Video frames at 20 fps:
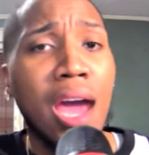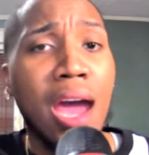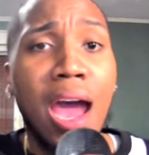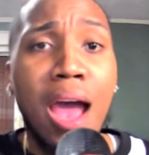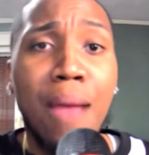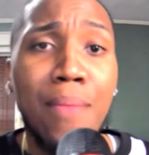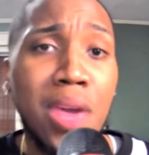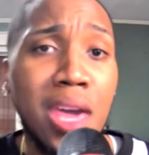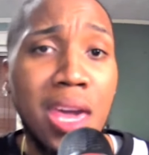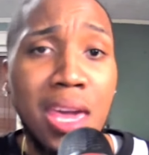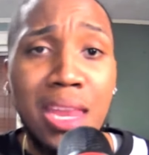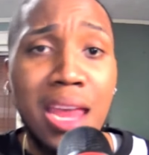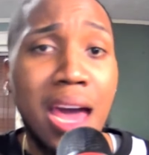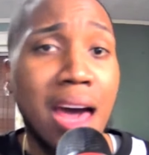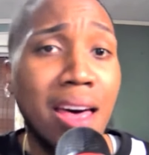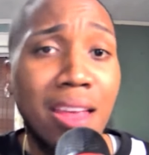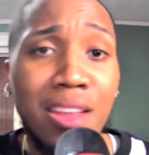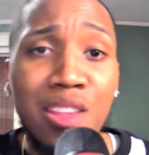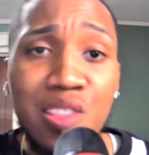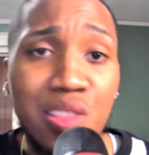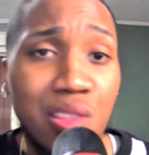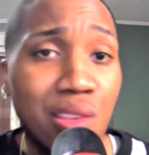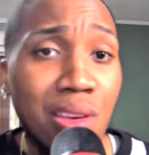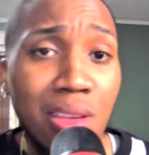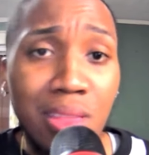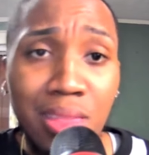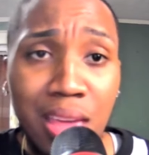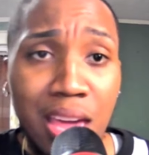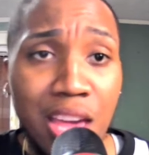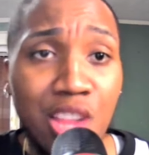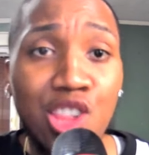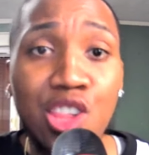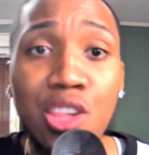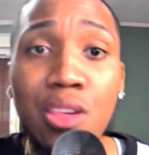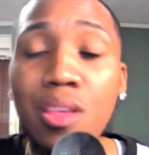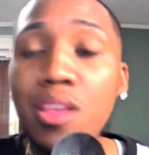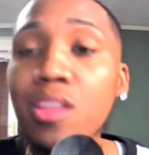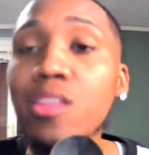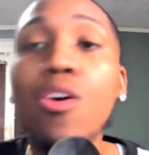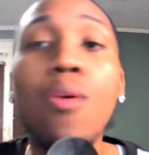I mean, I understood that
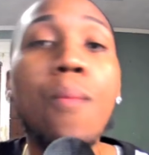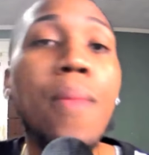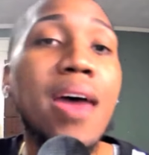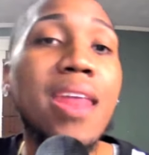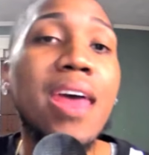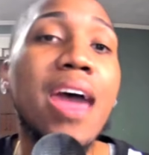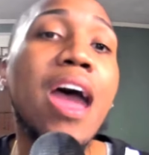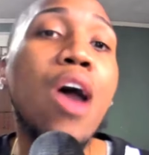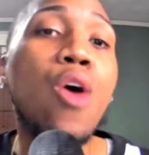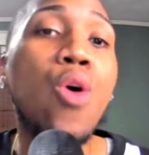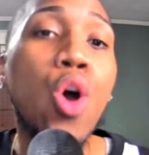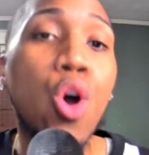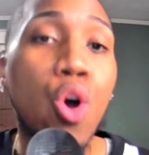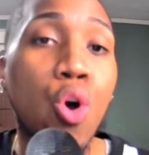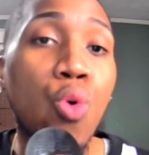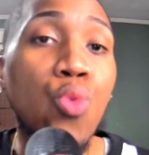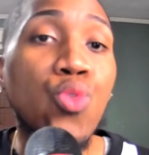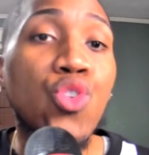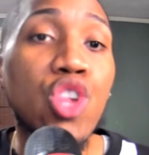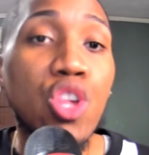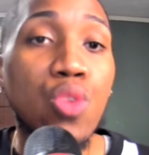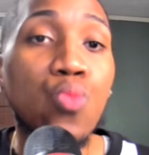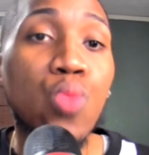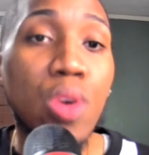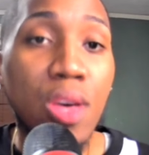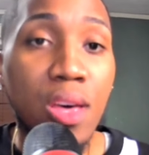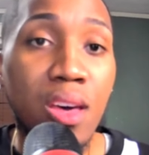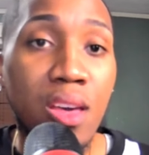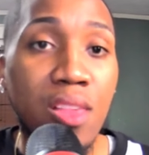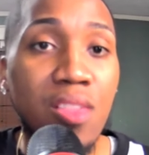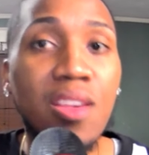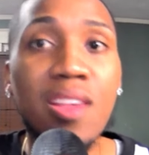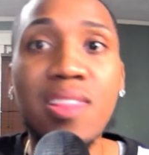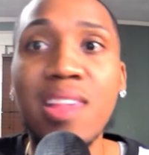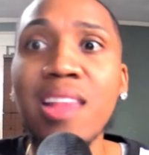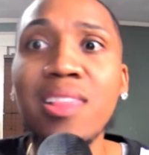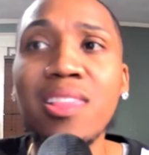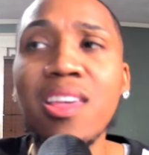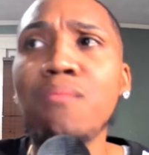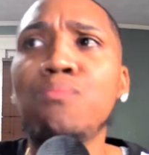she, no matter how old she was, because
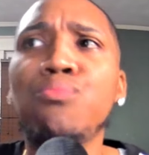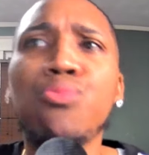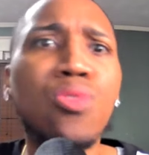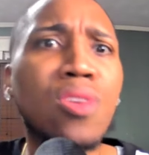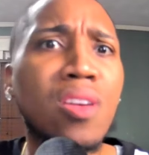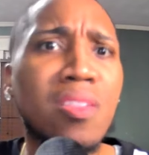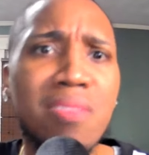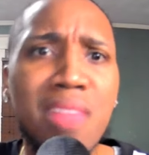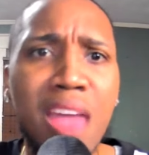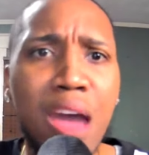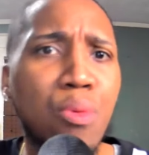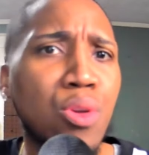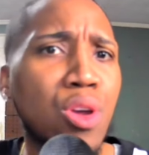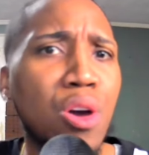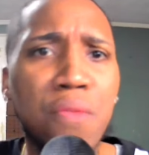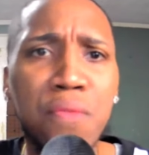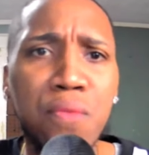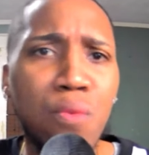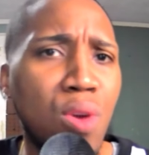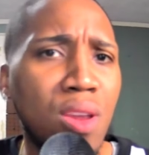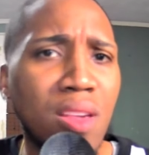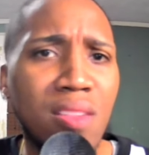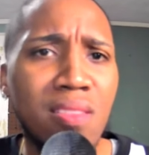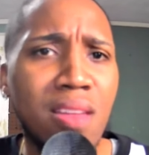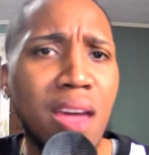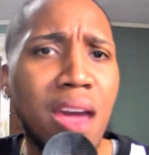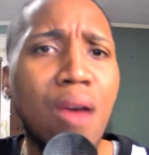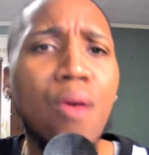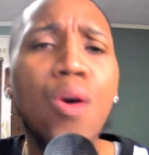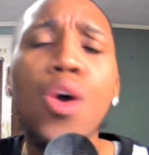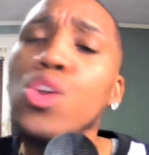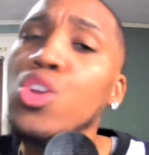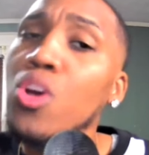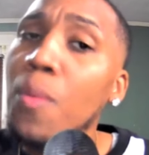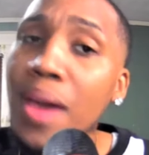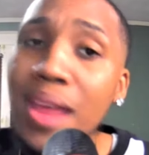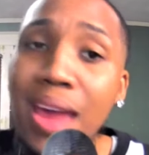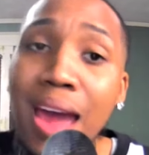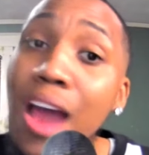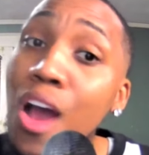I think Brooke is now in her forties now. No
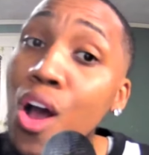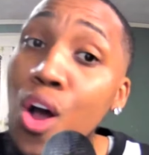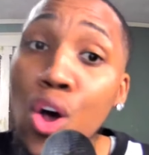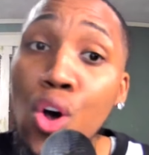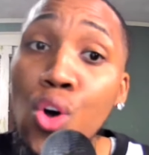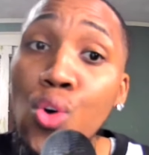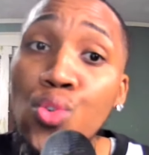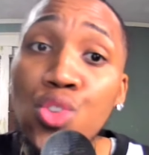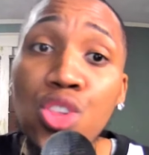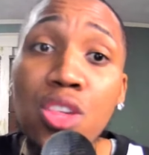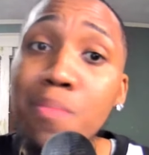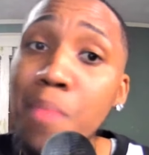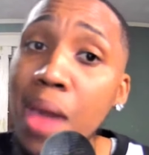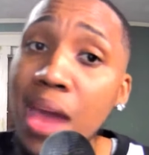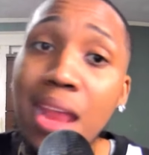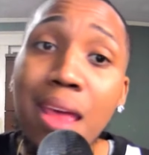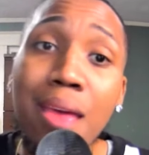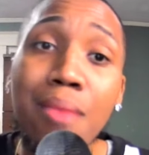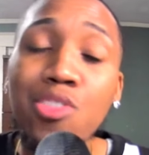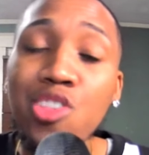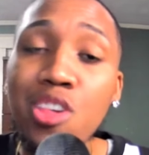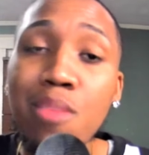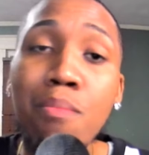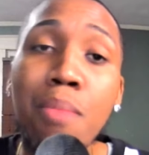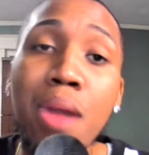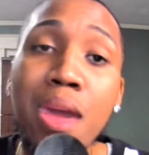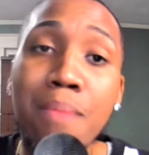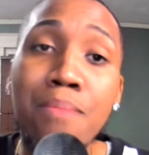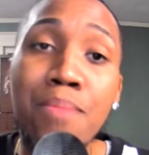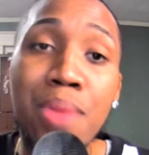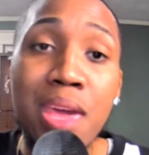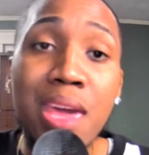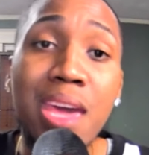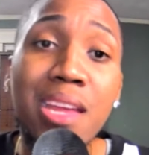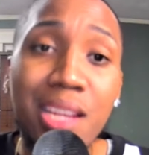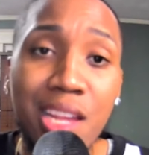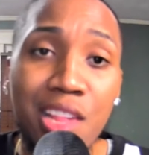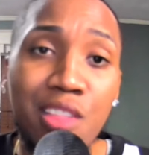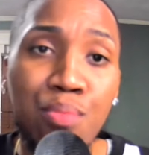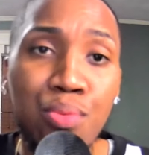matter how old she may she may be
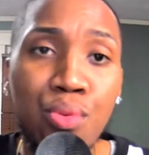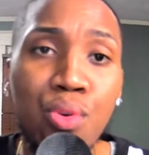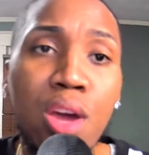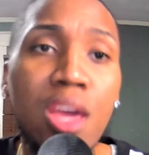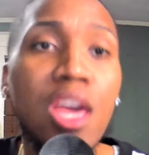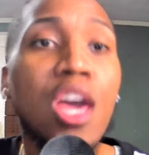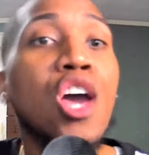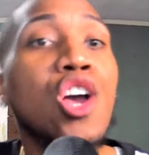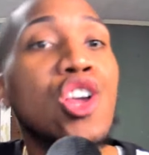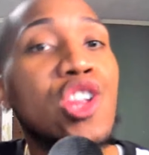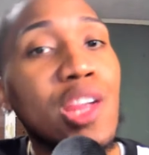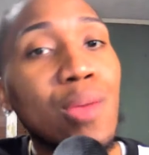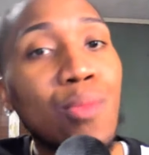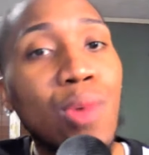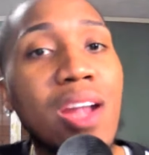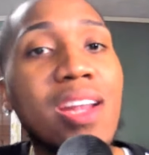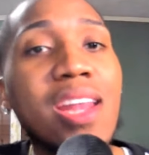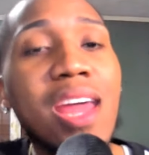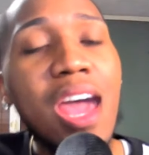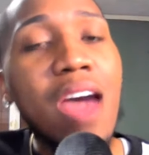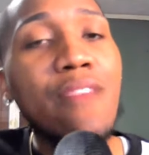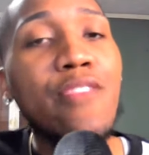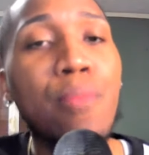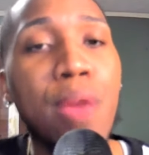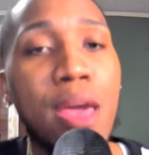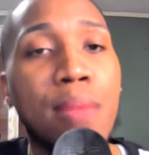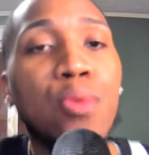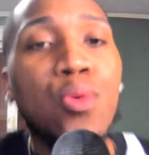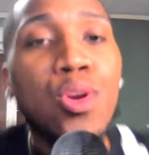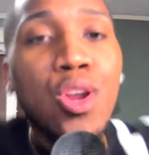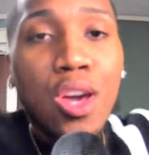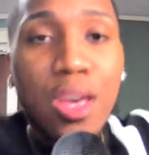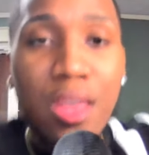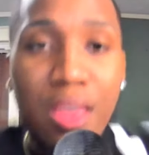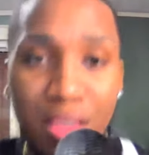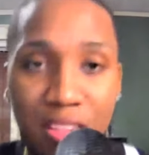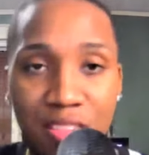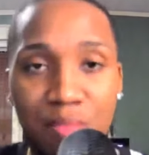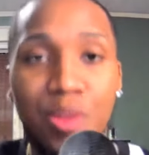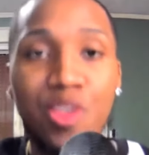at this point, she wanted to have a baby with her
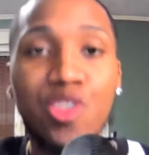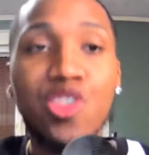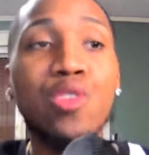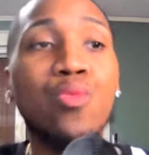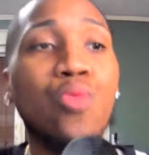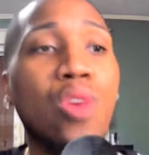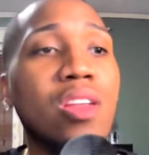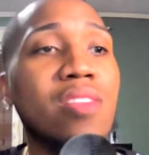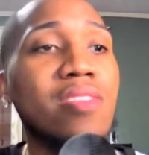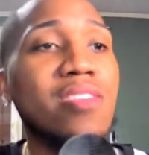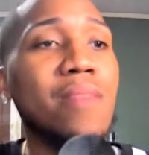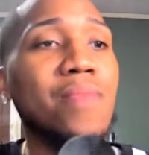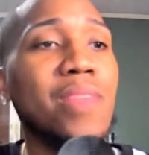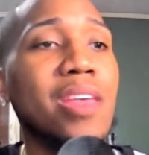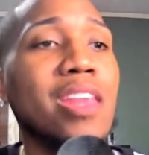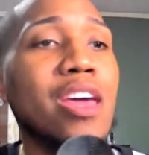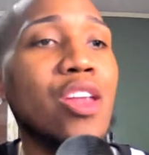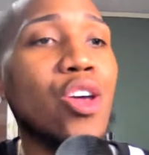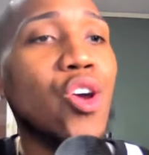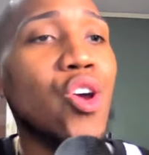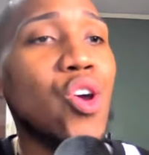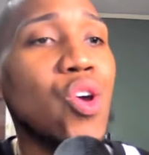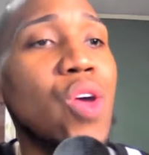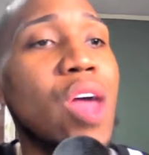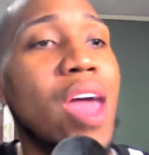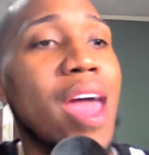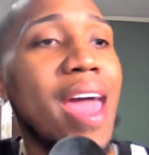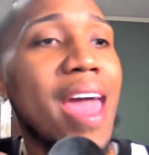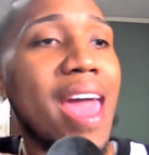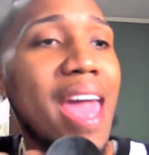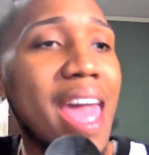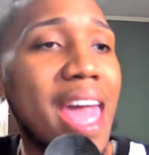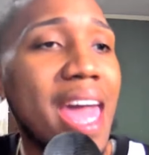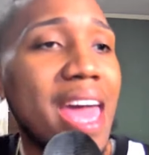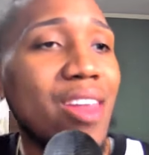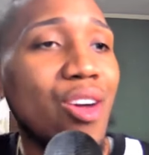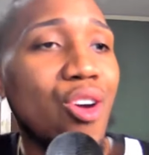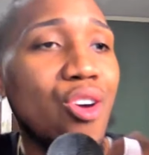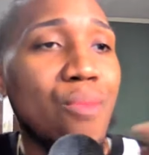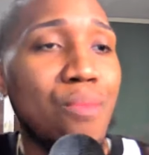husband. She wanted something that her
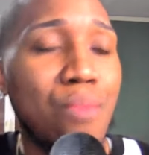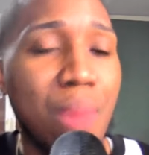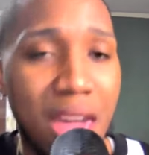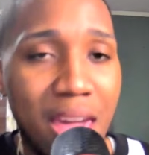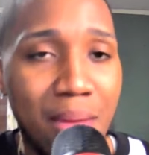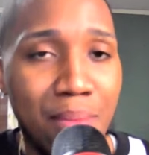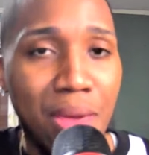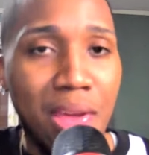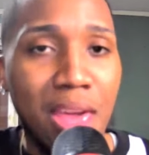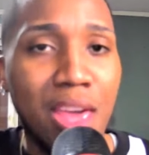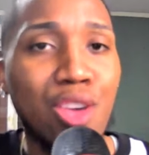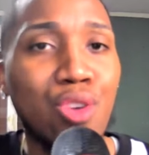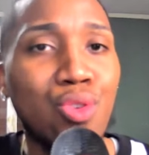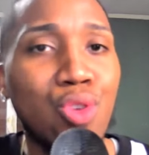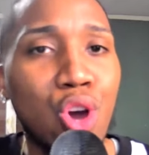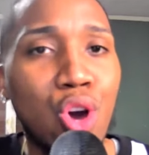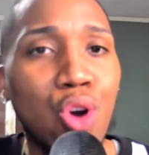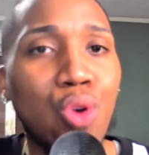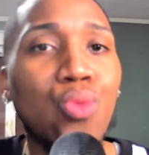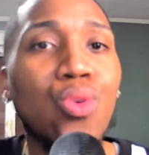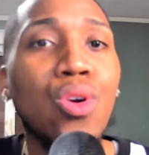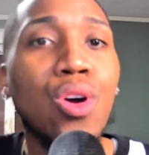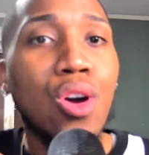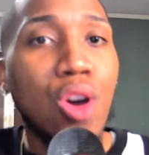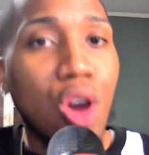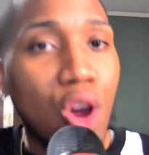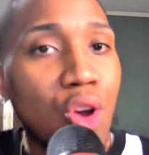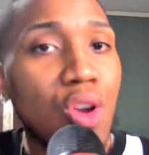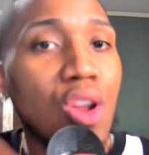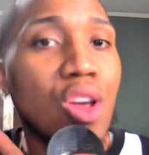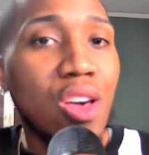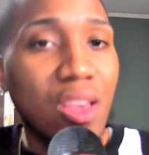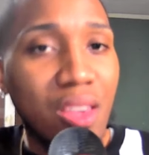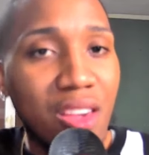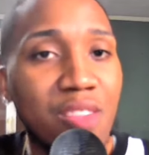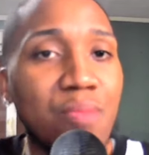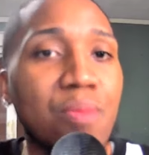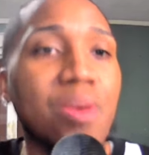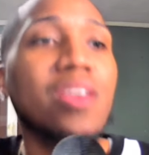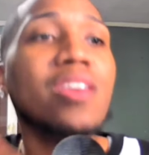and her baby, you know, her and her
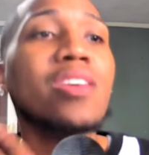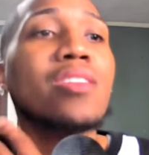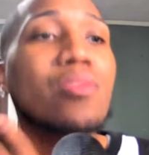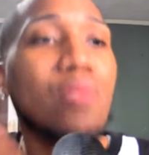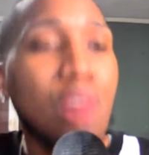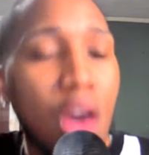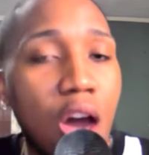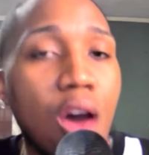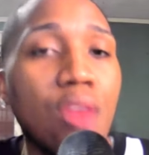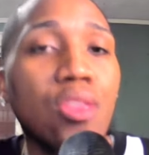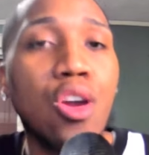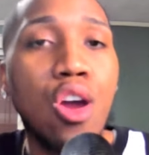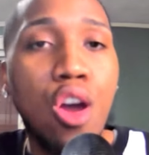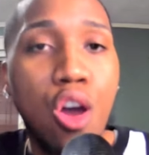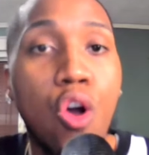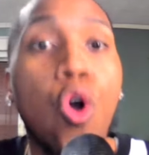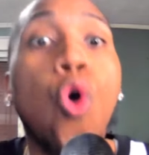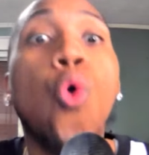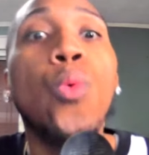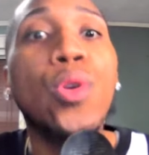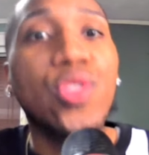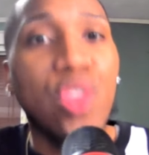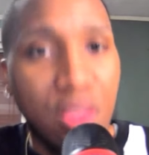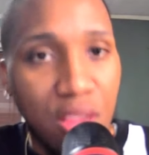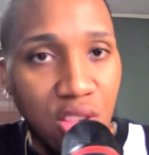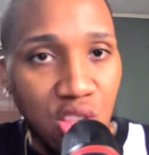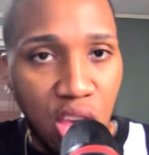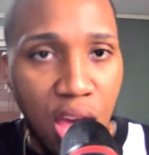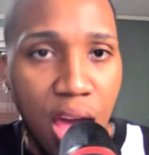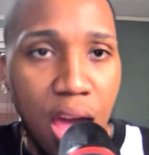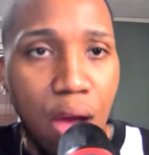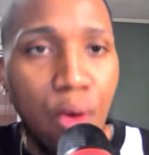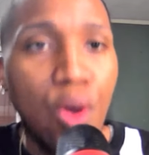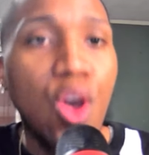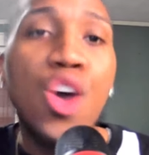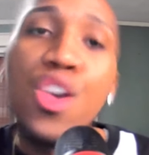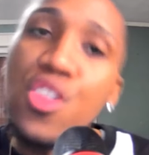husband can call their own, which is a child.